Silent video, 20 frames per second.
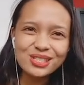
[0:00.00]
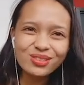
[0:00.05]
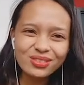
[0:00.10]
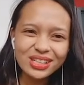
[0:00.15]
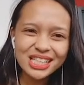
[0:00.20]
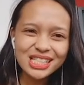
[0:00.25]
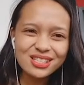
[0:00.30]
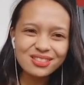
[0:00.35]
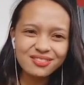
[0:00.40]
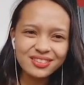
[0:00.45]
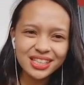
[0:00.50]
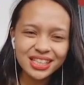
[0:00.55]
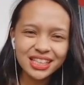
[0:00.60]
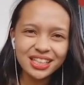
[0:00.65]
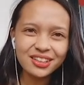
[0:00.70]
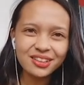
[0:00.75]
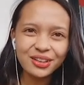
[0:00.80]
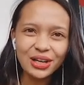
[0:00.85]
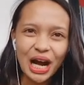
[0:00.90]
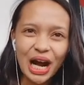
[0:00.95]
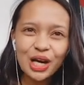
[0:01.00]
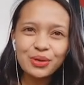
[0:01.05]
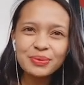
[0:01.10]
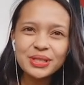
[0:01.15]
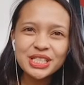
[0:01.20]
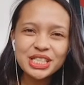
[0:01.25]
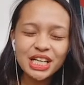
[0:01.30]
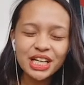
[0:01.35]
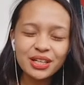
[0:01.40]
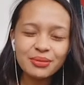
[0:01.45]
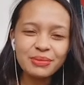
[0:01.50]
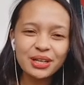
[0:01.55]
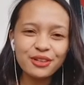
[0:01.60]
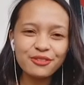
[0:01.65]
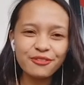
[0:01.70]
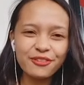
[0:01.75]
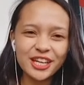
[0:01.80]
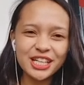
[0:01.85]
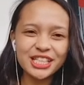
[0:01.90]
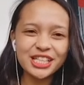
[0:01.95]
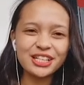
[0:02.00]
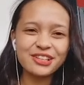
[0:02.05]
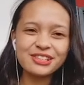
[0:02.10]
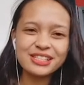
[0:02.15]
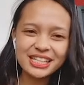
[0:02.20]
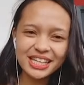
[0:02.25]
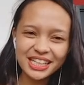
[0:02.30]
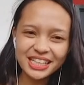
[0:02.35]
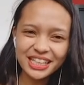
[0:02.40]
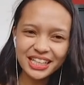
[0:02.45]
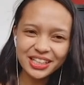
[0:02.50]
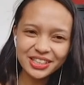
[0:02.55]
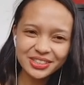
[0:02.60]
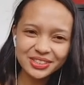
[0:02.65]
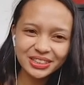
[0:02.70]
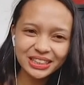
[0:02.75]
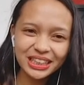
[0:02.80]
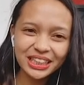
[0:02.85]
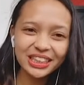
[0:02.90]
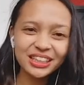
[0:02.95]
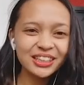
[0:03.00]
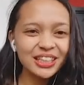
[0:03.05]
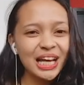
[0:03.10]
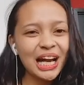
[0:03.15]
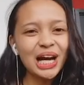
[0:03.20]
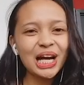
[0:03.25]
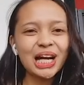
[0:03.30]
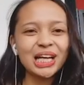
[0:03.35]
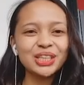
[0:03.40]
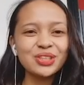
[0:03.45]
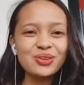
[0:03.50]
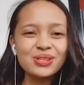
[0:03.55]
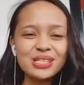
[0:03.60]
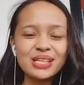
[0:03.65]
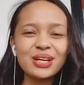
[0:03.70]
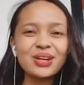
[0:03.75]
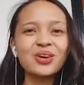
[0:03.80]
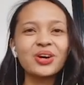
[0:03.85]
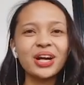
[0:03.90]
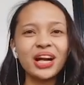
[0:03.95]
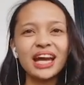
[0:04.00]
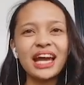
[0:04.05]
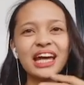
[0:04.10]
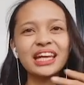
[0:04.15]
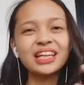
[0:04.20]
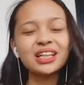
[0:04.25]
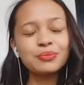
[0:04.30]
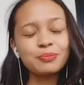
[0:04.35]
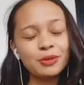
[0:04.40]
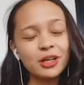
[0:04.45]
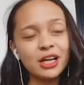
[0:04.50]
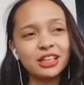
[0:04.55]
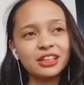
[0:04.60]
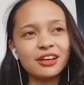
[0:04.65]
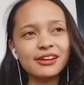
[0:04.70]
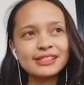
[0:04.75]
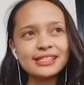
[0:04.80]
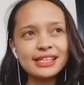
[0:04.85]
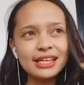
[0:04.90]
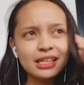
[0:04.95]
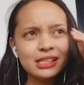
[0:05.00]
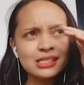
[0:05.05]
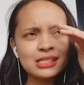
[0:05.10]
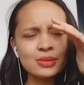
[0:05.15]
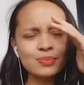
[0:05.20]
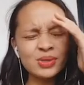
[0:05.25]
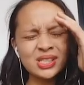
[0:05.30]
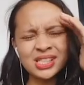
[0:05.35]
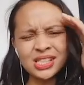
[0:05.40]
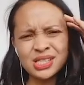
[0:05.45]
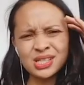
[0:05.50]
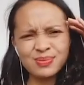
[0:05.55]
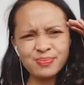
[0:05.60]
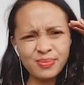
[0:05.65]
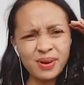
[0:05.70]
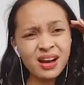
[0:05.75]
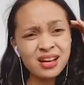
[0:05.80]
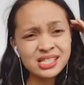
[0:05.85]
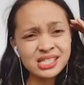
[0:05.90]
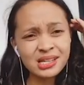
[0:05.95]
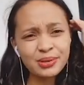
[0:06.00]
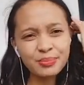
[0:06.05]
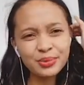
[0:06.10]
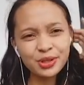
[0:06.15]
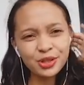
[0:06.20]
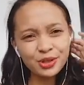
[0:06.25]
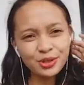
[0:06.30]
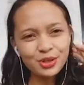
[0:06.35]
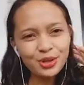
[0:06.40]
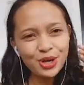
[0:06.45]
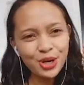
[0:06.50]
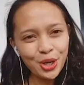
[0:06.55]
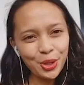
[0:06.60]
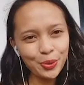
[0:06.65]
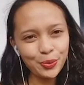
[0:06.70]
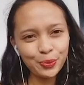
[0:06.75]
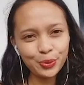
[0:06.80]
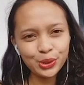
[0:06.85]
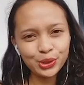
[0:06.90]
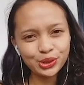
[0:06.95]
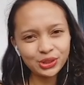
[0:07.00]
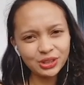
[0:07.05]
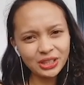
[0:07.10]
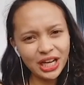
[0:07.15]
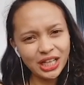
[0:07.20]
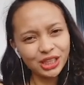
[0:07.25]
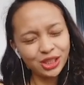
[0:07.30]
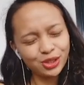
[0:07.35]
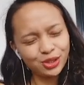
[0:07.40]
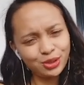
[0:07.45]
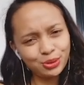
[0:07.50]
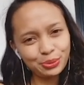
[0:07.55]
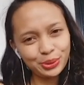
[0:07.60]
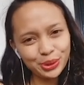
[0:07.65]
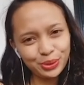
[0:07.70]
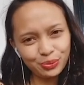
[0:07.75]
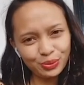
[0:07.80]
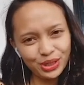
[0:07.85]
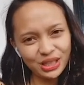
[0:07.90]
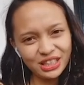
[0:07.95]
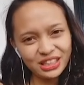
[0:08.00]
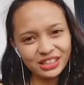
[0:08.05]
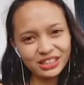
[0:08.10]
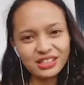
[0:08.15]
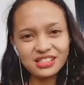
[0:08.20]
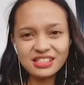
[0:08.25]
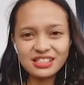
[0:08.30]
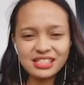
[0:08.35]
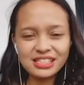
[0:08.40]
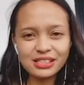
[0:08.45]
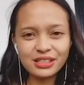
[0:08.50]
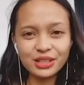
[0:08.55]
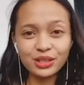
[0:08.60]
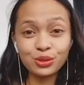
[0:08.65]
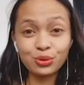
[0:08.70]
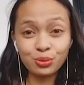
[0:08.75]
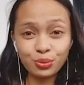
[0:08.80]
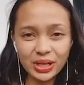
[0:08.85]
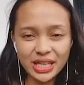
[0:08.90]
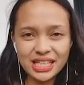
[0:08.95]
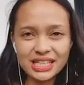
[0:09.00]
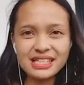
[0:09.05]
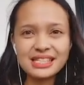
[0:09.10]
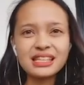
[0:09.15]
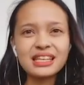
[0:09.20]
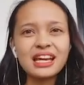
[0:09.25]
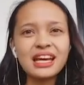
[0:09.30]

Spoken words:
week's video, I'll be sharing my facial skincare routine na using organic products, and as much as possible, we'll try to do it with zero waste.